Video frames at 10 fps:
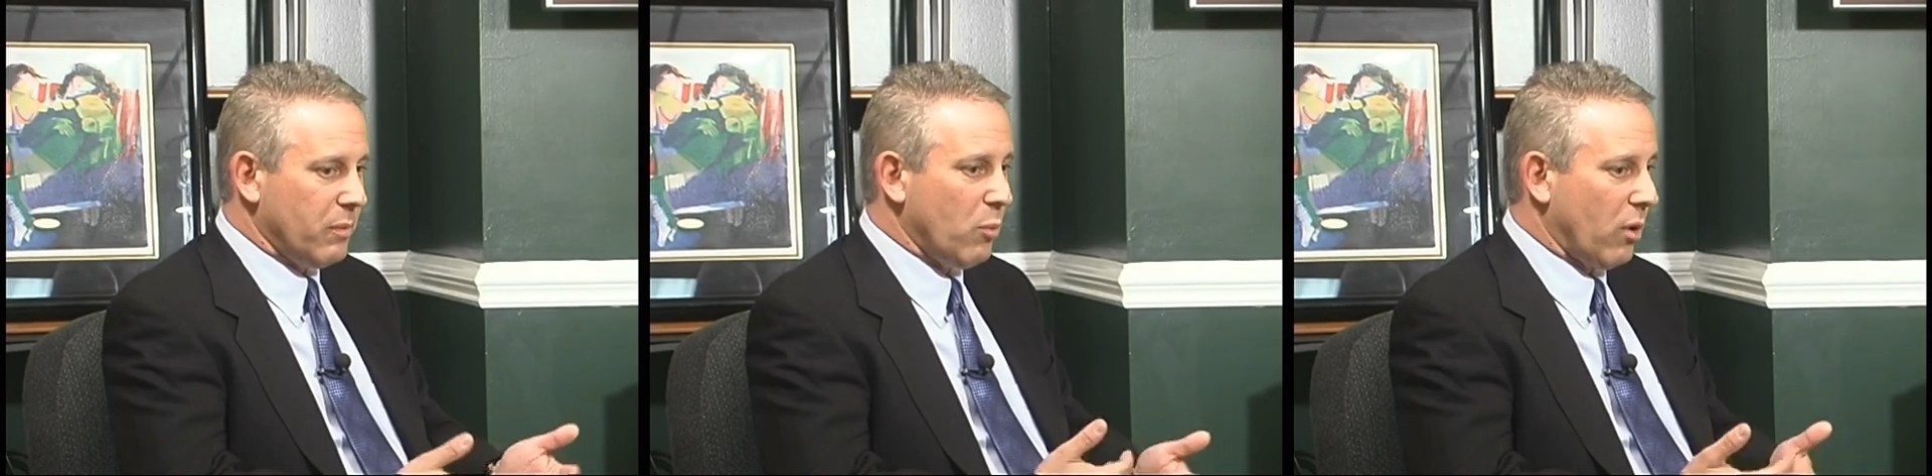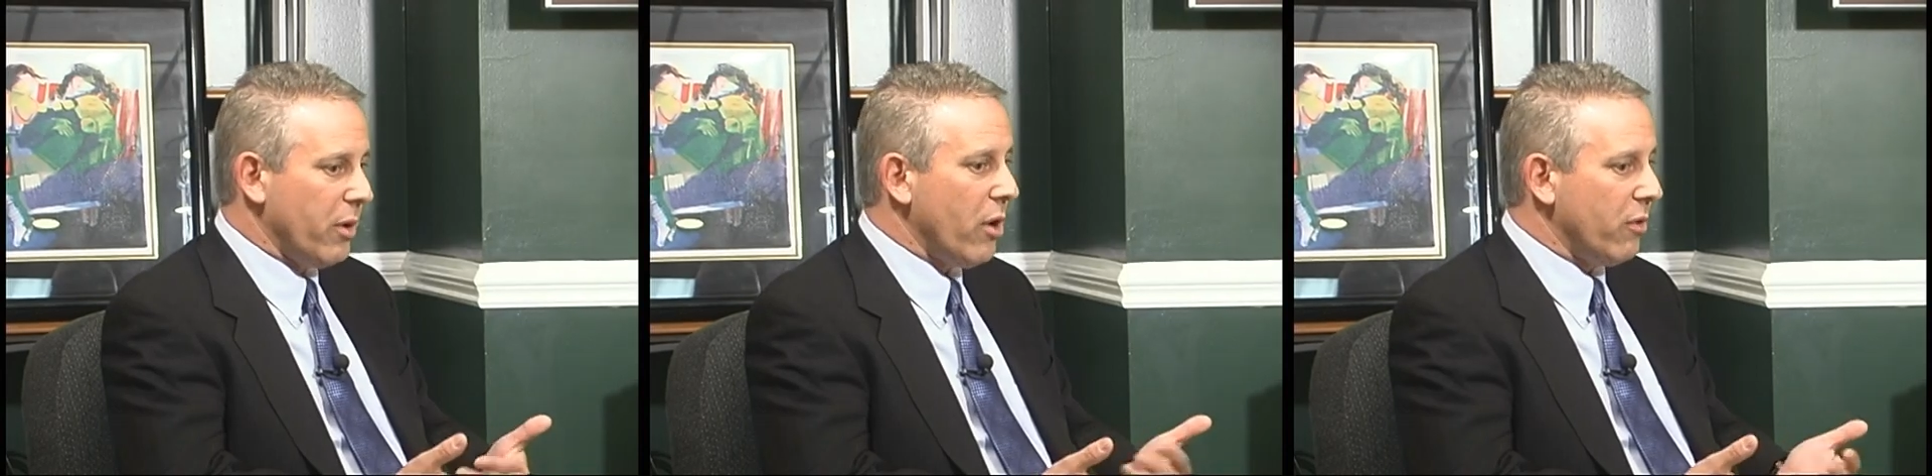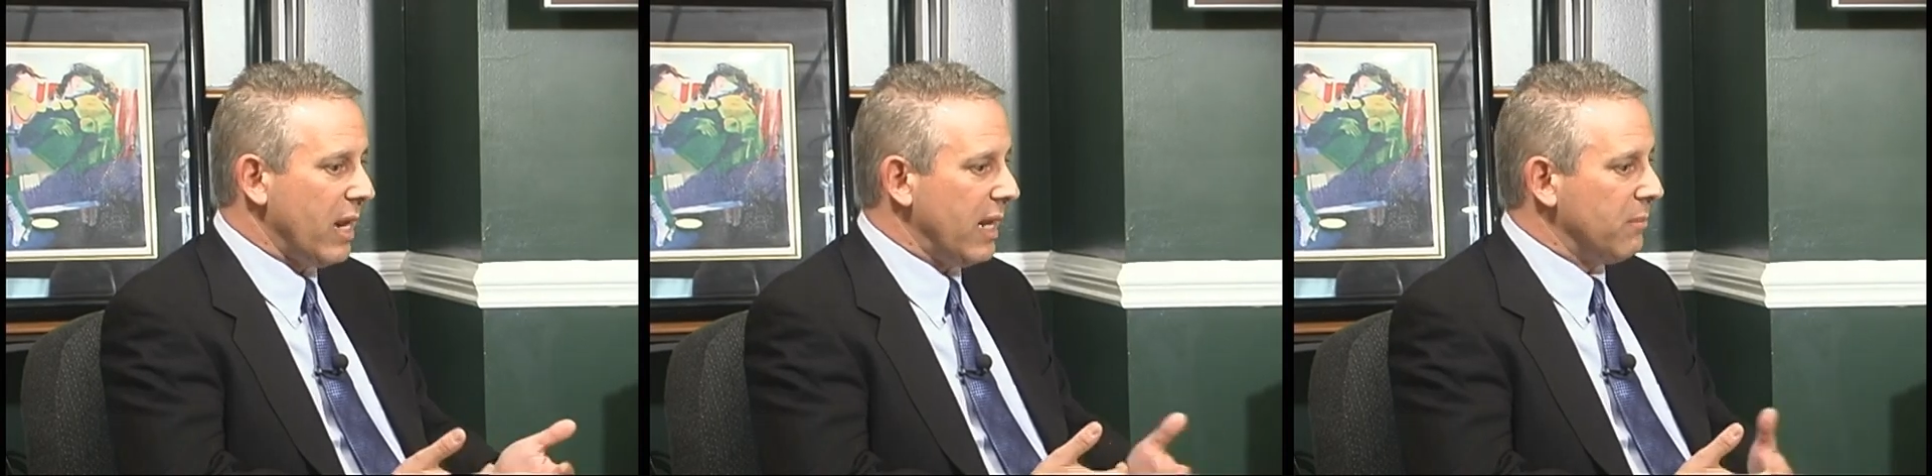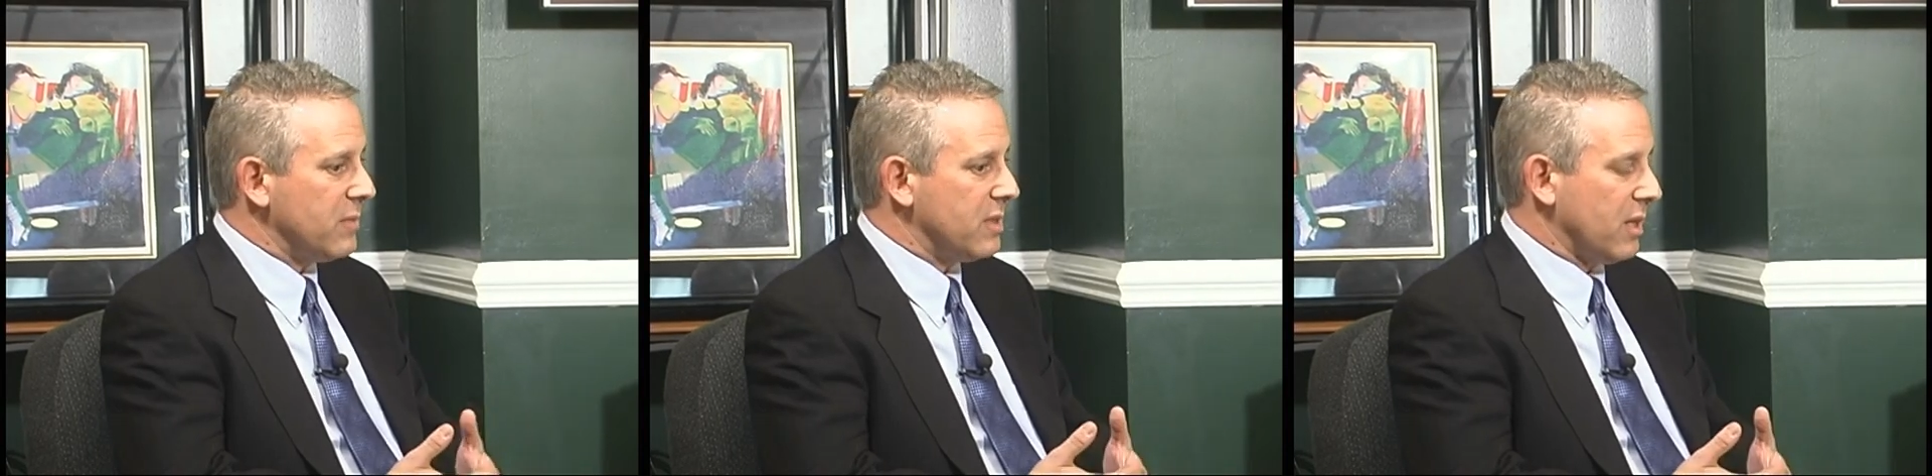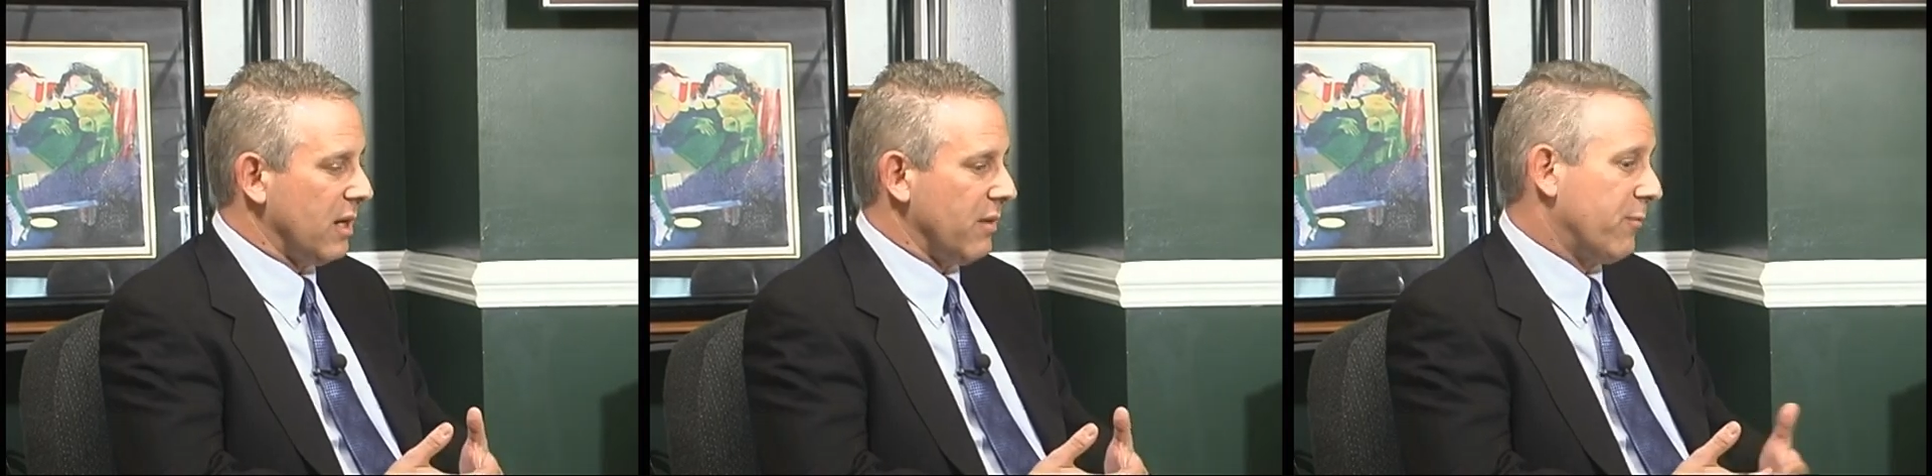more known names
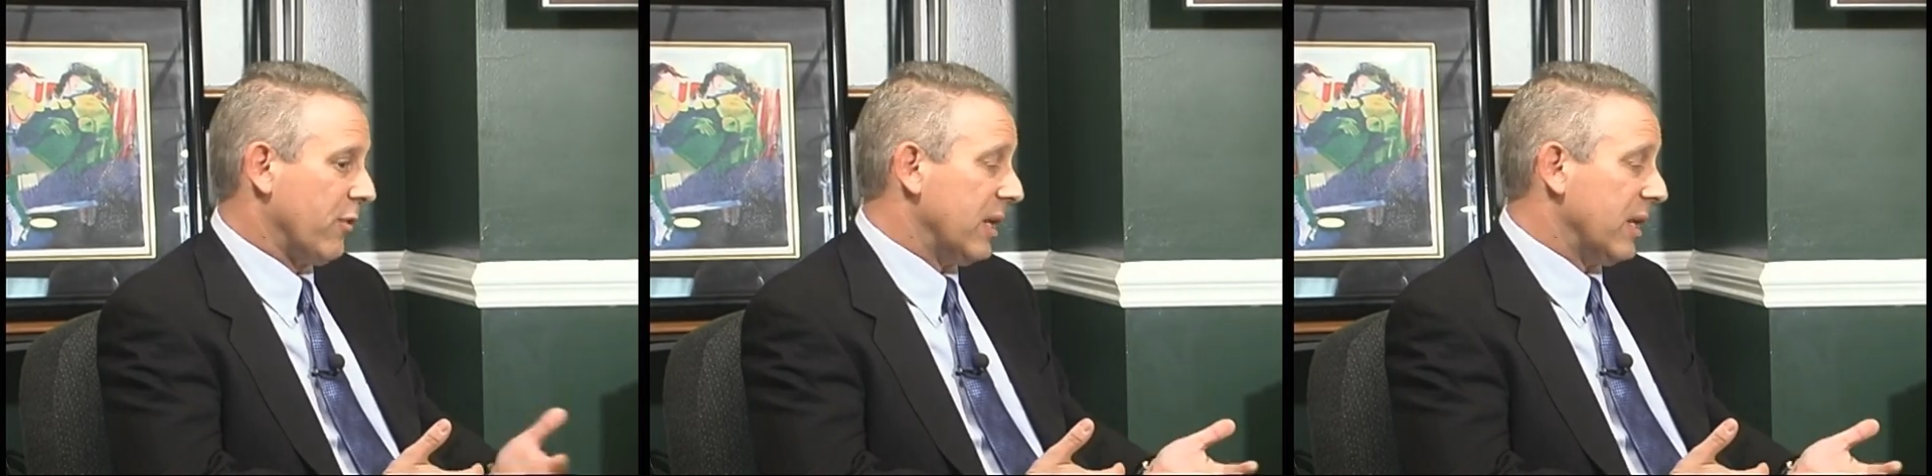for